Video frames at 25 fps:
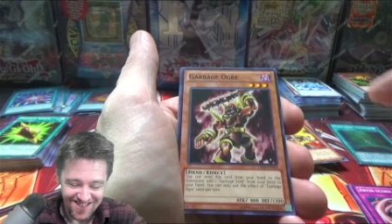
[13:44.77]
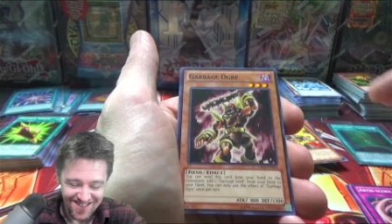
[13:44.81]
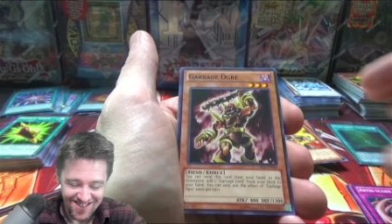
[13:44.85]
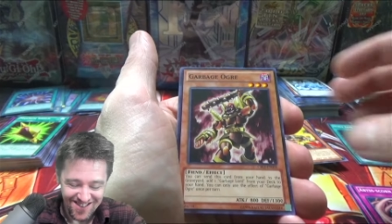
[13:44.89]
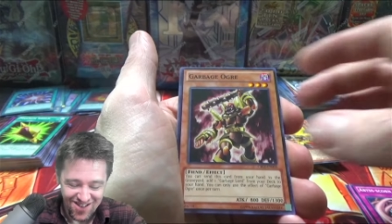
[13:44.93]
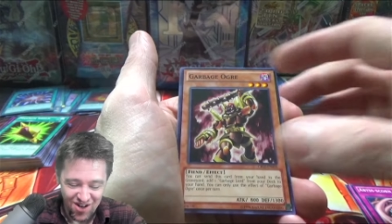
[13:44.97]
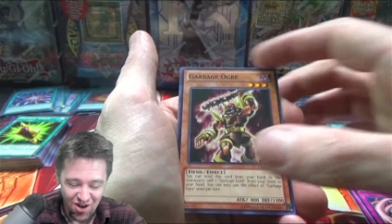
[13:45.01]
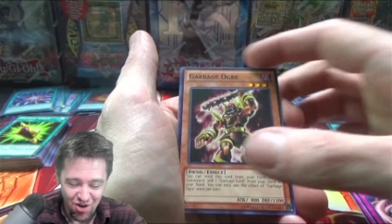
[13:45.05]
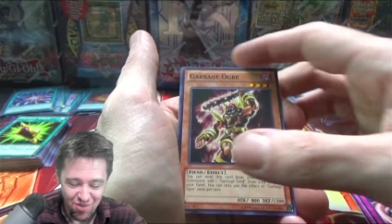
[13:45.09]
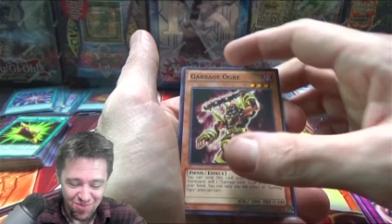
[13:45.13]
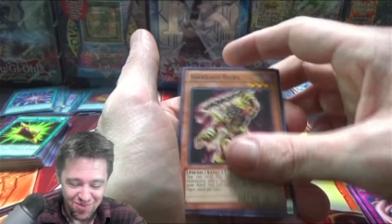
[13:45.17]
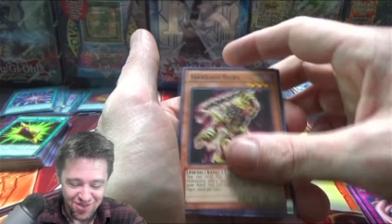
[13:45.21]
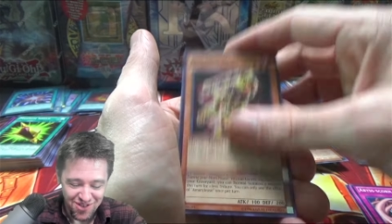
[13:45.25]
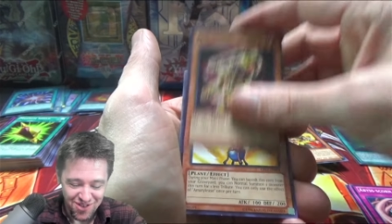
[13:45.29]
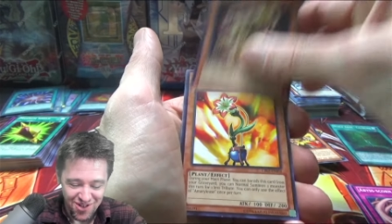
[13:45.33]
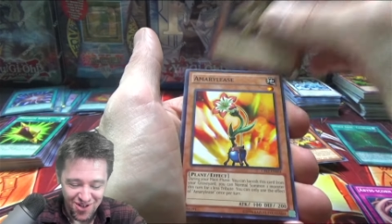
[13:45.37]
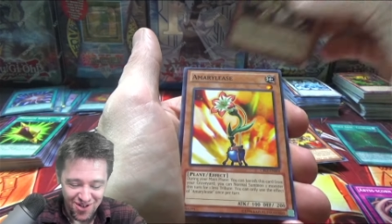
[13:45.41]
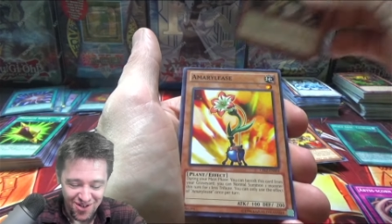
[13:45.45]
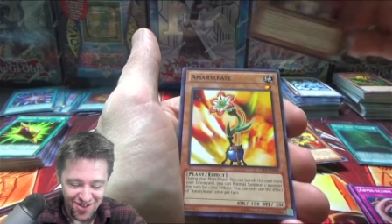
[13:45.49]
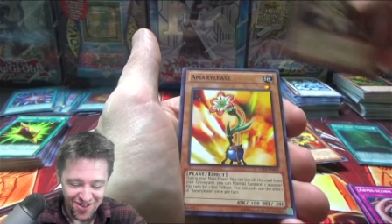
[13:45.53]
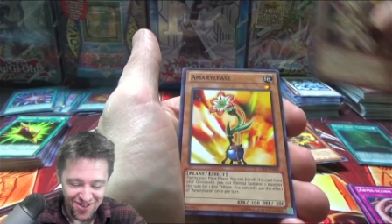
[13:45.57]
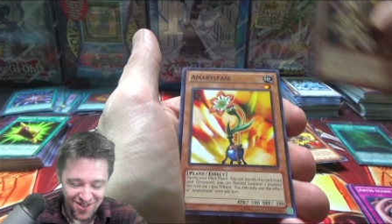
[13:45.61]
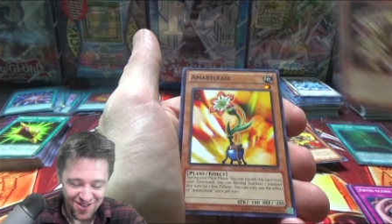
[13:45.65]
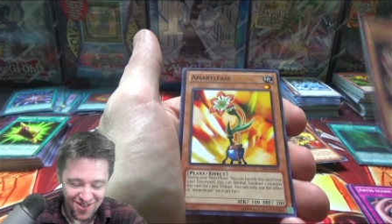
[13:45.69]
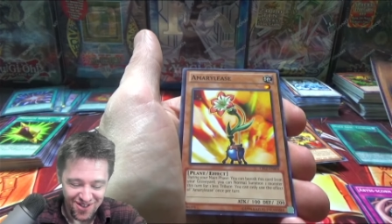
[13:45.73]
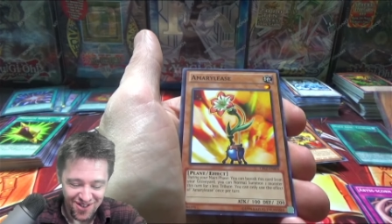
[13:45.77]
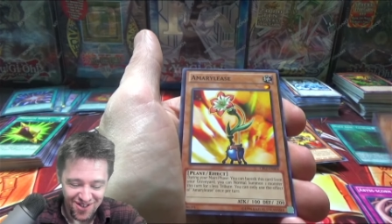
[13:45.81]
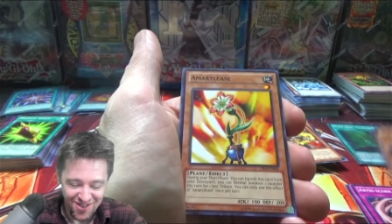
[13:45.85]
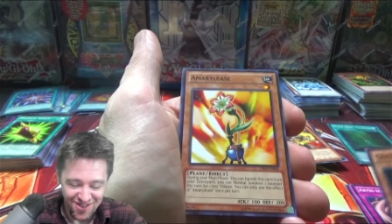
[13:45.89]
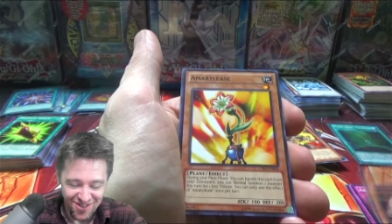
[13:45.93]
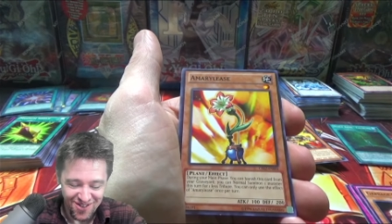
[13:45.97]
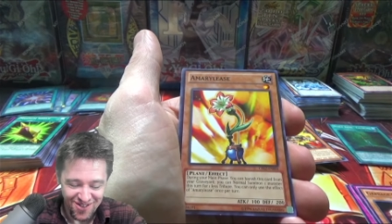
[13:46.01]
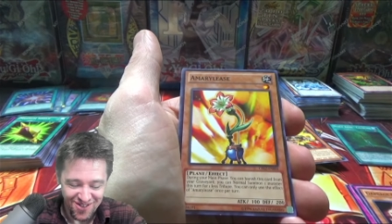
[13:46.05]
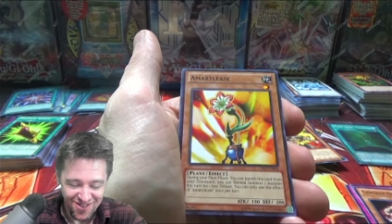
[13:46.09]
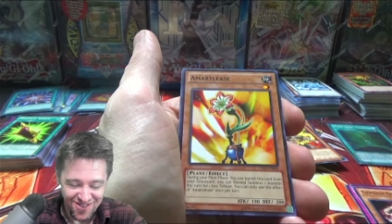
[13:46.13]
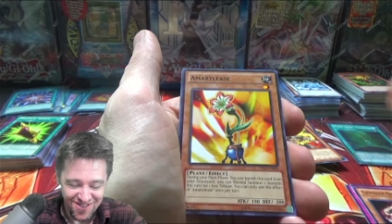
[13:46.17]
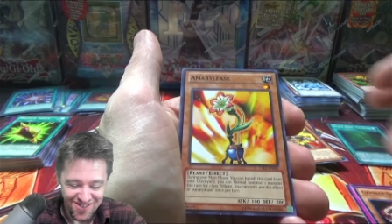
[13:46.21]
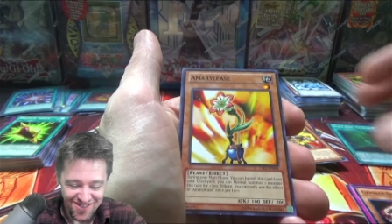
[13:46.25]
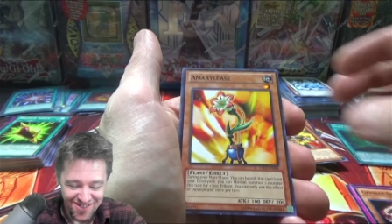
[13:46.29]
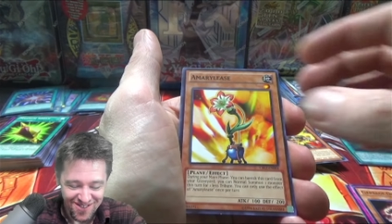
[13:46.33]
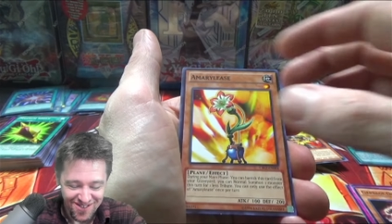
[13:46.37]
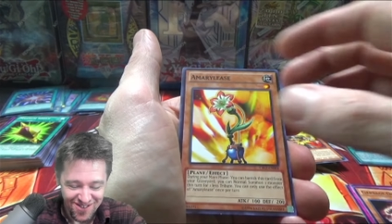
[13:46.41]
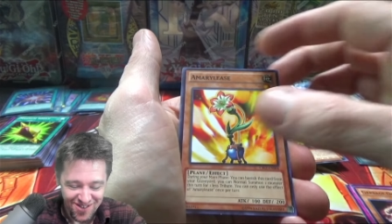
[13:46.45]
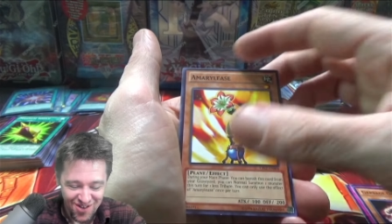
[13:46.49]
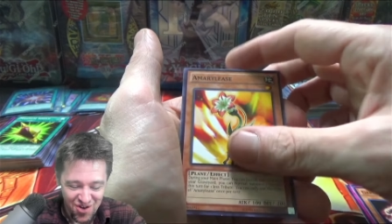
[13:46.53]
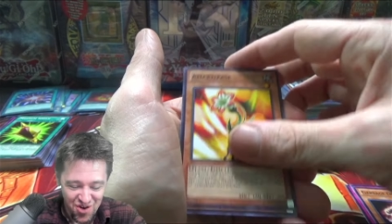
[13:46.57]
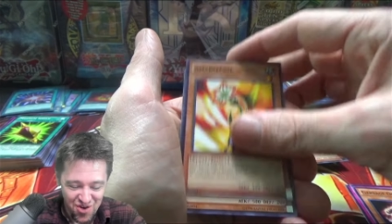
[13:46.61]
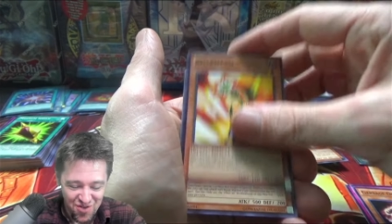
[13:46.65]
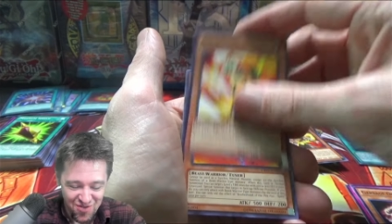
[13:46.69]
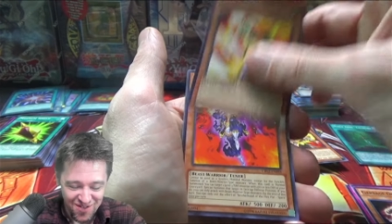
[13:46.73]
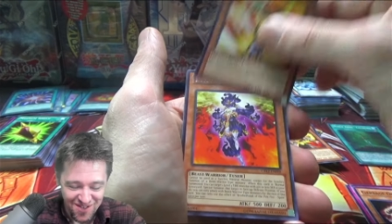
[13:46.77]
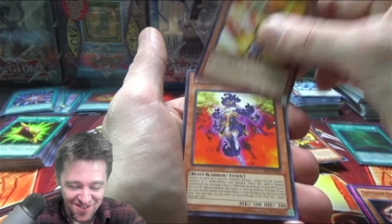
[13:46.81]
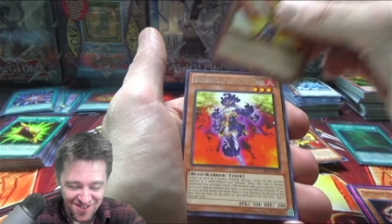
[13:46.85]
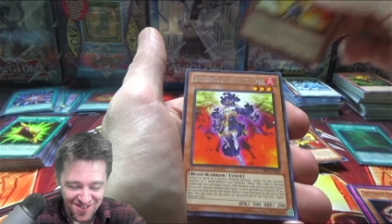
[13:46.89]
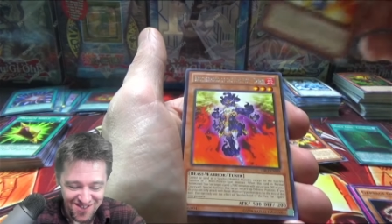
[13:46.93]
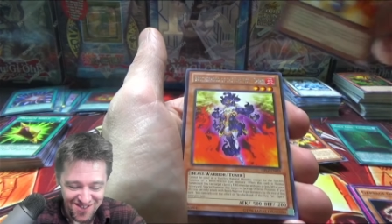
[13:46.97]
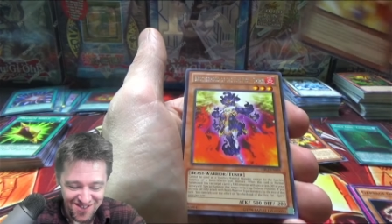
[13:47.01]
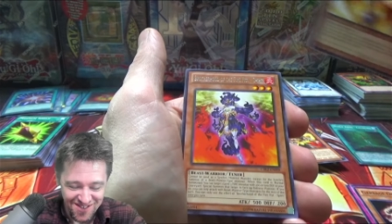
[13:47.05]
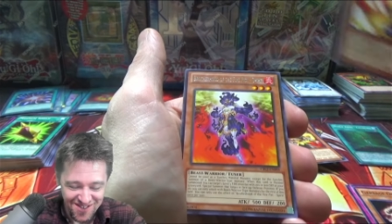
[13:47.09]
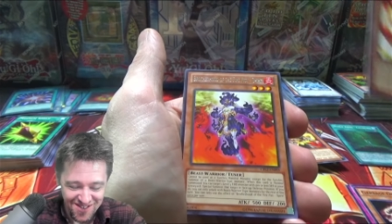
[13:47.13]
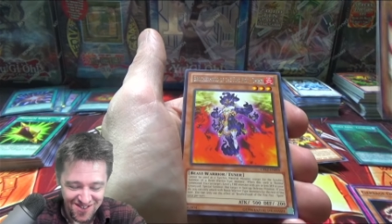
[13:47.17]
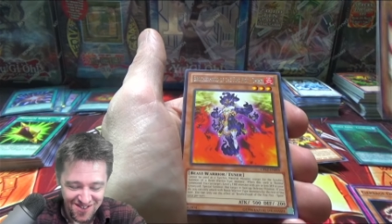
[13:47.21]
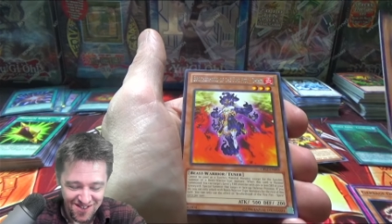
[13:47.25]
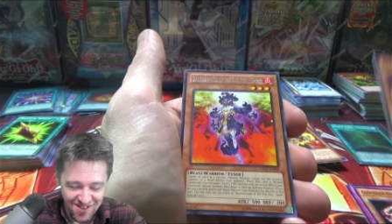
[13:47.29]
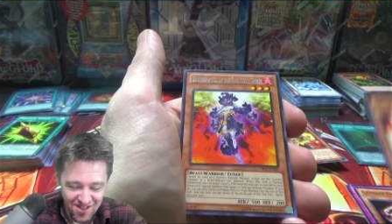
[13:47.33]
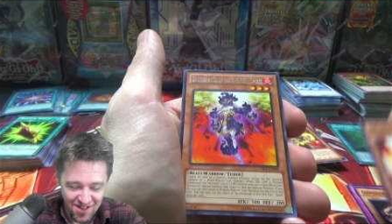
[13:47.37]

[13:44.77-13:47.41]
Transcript: Garbage Ogre. Uh-oh. Armalise.